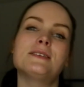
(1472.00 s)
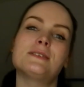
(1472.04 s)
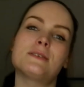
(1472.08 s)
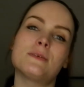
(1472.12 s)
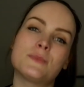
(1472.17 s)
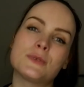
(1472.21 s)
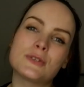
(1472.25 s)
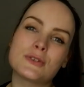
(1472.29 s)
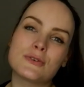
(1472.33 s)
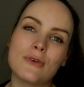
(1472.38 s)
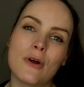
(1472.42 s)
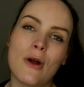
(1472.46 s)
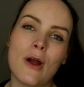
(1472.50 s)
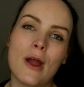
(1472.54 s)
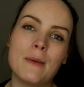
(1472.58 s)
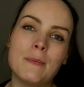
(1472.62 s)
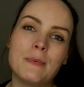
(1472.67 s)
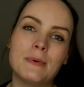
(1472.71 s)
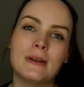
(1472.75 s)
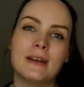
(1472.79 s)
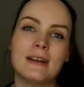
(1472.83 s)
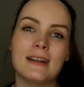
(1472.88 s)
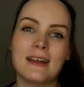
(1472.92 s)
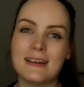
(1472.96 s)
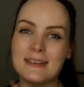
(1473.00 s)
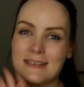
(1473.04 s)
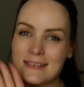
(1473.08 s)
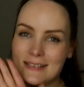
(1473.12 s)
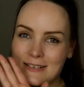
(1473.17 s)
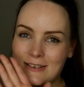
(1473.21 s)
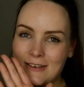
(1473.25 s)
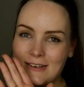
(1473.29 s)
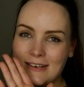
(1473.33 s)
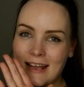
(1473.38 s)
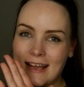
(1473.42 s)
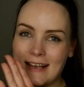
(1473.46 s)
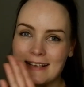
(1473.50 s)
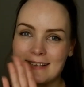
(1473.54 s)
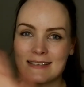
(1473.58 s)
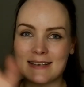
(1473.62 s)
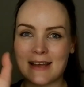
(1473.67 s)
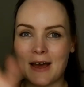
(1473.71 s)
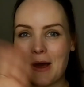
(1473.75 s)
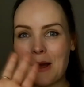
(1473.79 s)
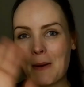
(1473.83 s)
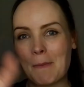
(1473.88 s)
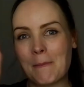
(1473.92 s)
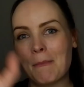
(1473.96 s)
subscribe. I'll see you next
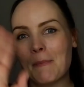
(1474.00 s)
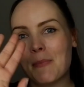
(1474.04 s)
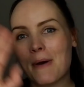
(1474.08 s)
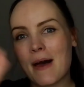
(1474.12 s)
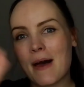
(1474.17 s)
time.